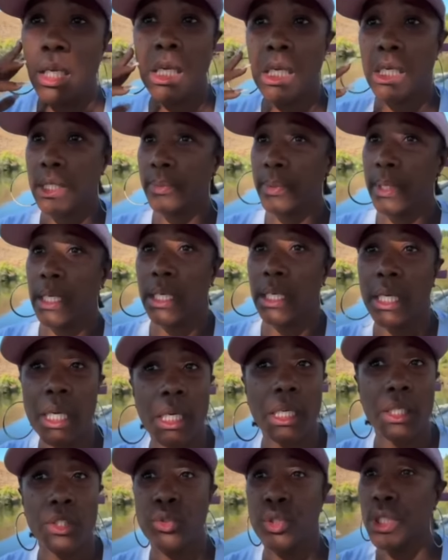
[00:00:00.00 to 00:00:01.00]
it is what it
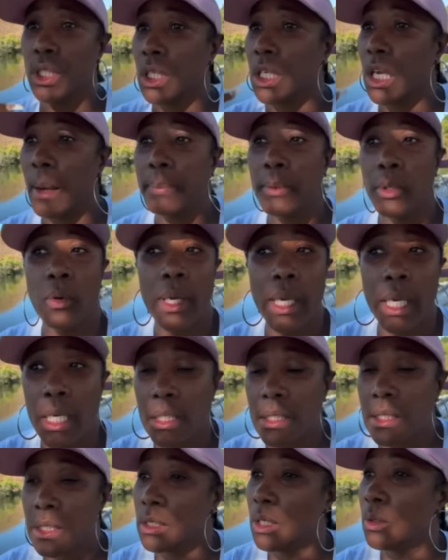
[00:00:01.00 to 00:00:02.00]
is. You should have kept your
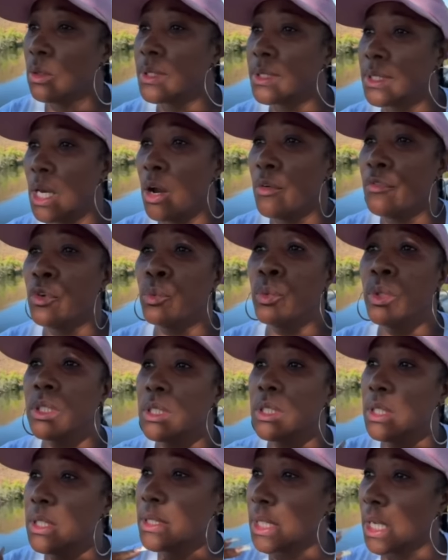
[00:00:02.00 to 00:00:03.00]
hands to yourself. And when
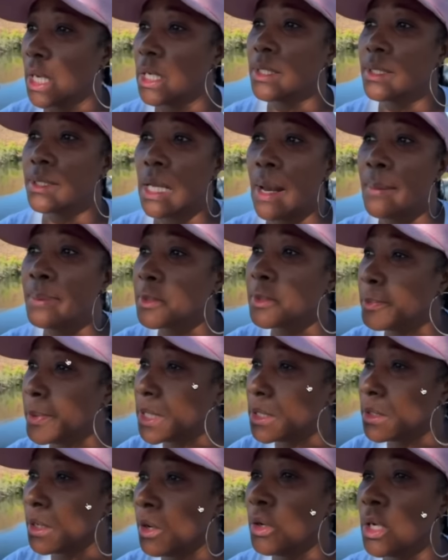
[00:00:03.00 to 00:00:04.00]
she said stop
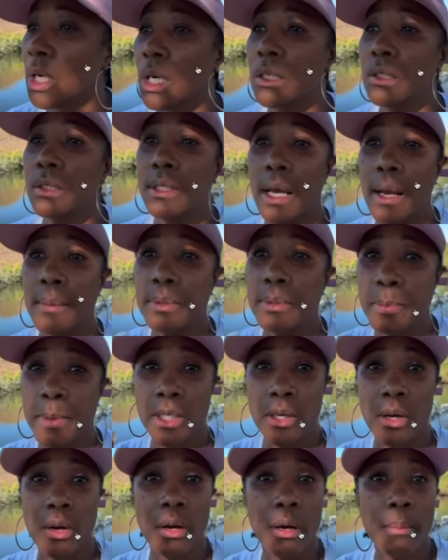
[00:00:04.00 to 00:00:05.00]
spitting on her, stop
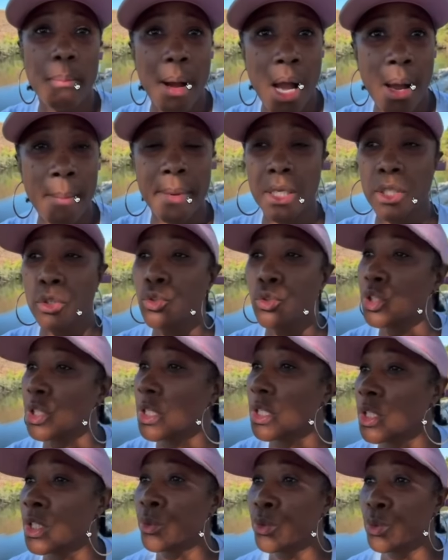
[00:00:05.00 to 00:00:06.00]
spitting on her mama, you
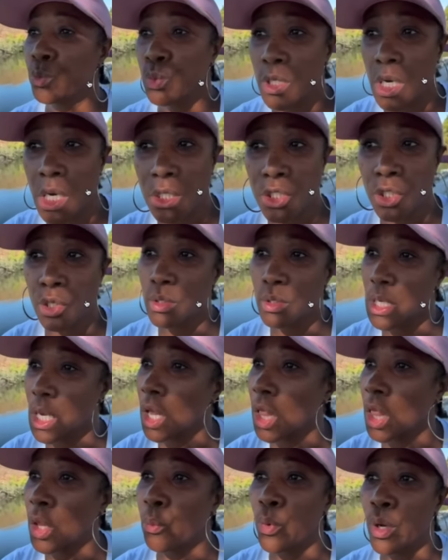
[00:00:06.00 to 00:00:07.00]
should have just tucked your
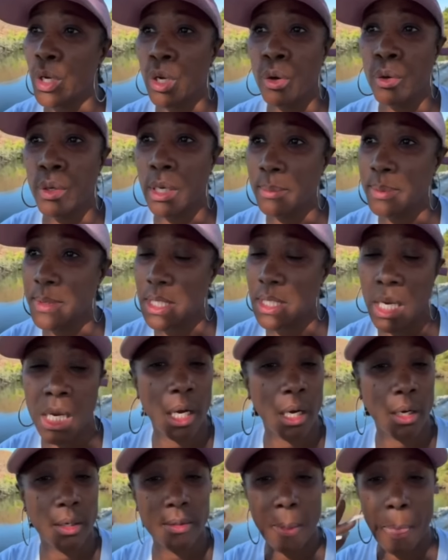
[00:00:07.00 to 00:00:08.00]
tail and went on
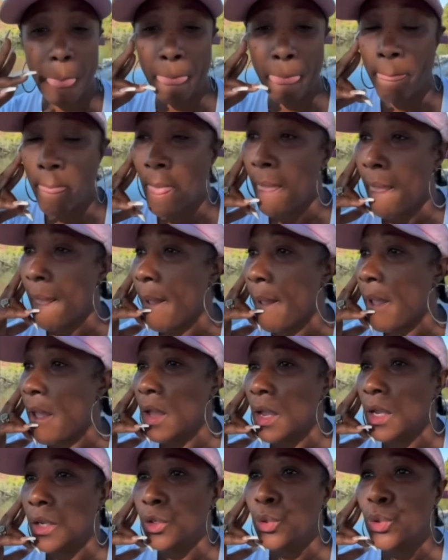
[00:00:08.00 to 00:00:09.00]
upstairs.
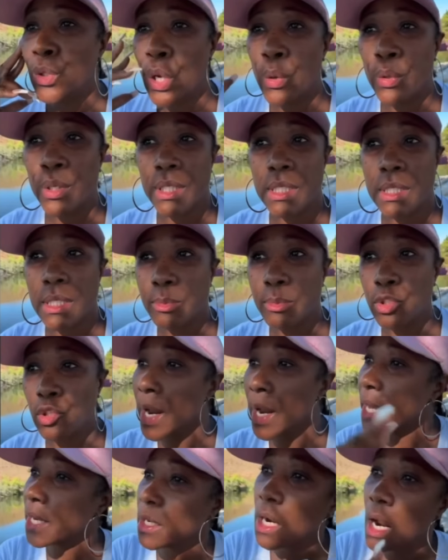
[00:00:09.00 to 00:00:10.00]
You know, because
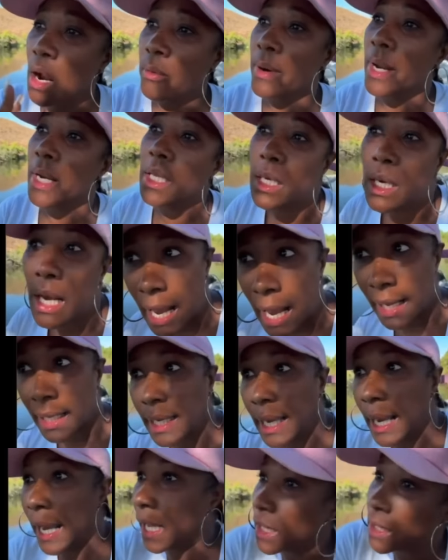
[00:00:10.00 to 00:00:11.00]
Drayden already
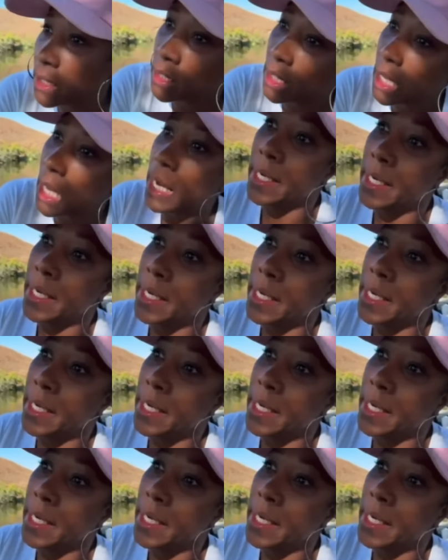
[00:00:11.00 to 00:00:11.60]
got Kali like